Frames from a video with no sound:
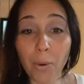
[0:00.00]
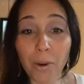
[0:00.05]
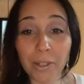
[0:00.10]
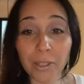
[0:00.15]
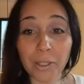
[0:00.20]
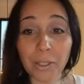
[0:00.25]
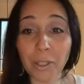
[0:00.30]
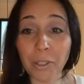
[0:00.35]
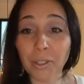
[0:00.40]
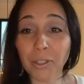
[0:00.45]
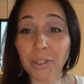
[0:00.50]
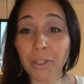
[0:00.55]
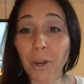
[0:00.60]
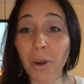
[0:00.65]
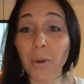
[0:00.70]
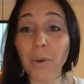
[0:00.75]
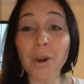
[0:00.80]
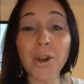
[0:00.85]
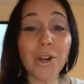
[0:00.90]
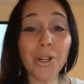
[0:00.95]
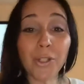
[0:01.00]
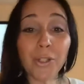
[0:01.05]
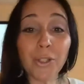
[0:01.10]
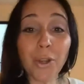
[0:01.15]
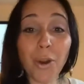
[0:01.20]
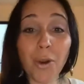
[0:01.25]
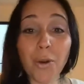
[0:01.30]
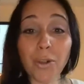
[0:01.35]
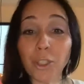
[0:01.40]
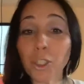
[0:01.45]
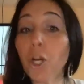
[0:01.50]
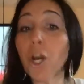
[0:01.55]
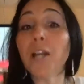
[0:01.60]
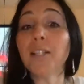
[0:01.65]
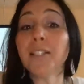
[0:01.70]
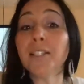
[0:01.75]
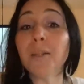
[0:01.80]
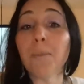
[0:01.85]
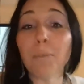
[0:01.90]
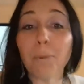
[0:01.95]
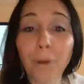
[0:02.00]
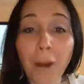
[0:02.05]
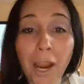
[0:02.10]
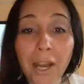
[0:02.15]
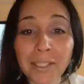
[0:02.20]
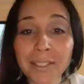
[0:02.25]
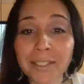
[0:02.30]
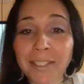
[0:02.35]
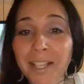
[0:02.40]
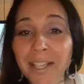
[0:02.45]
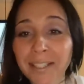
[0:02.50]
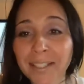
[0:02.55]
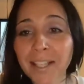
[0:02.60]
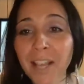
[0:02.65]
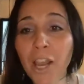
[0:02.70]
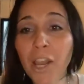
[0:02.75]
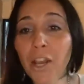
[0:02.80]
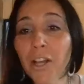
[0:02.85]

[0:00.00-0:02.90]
where it's going to go. Don't trust the process.